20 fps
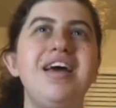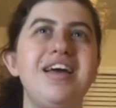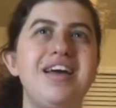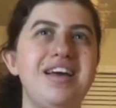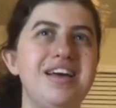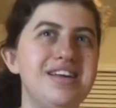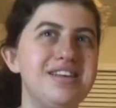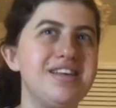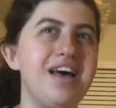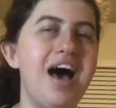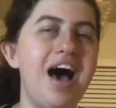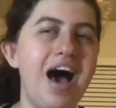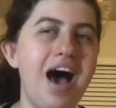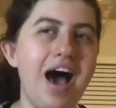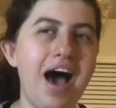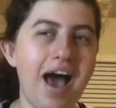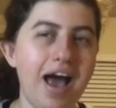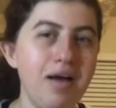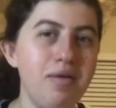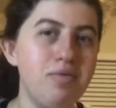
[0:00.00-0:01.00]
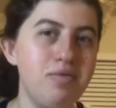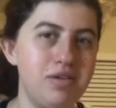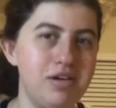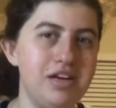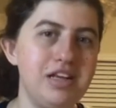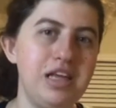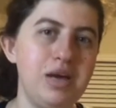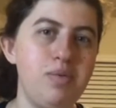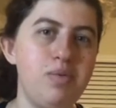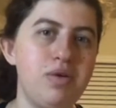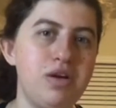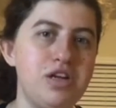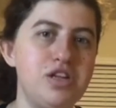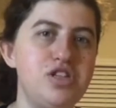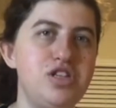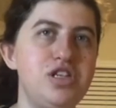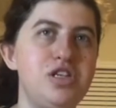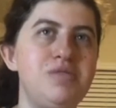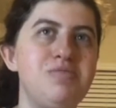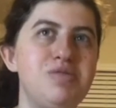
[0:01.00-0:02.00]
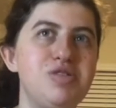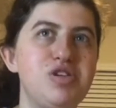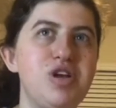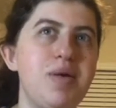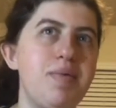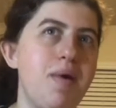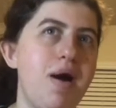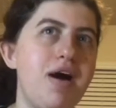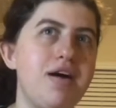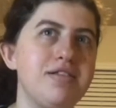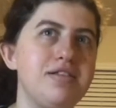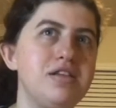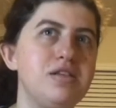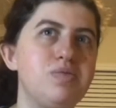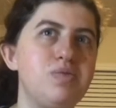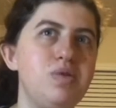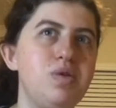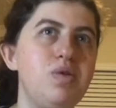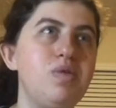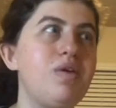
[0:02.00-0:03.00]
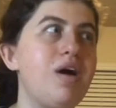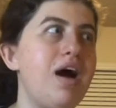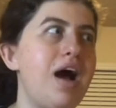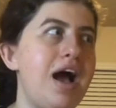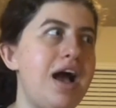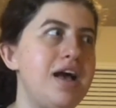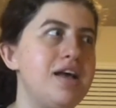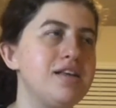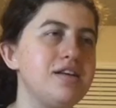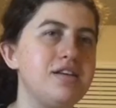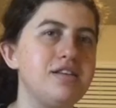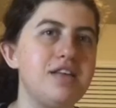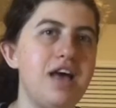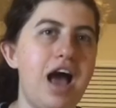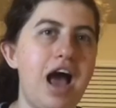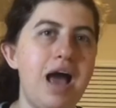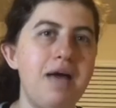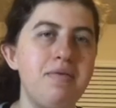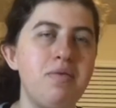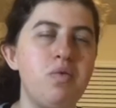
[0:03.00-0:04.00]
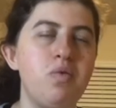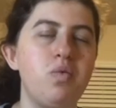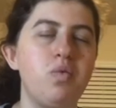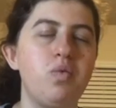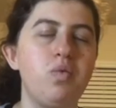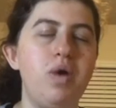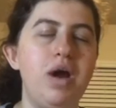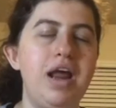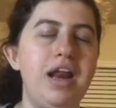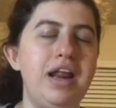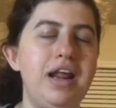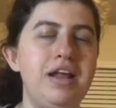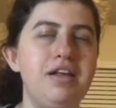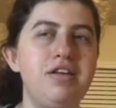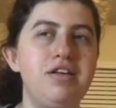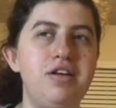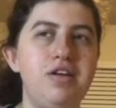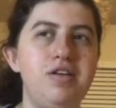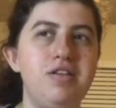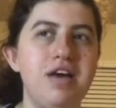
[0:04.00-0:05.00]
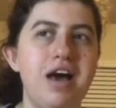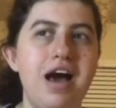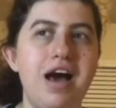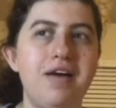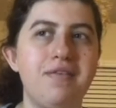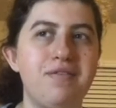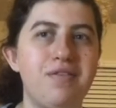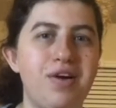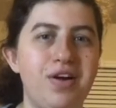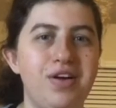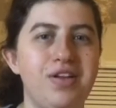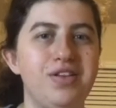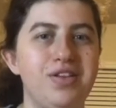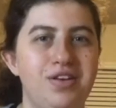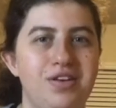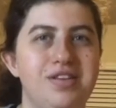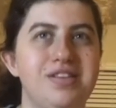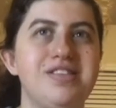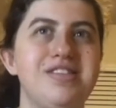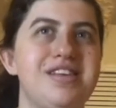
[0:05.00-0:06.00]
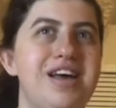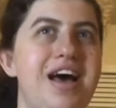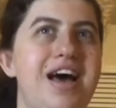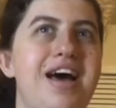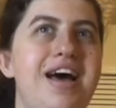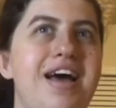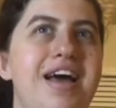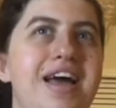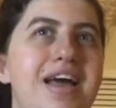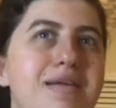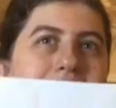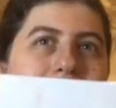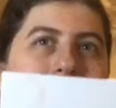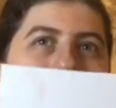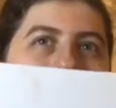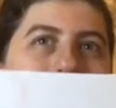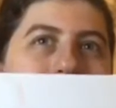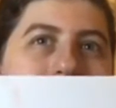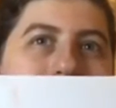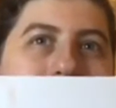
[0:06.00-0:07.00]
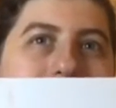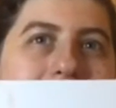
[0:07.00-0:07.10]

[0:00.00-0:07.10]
Because I really wanna do mystery boxes for you guys. Because I've been waiting to do that for a long time.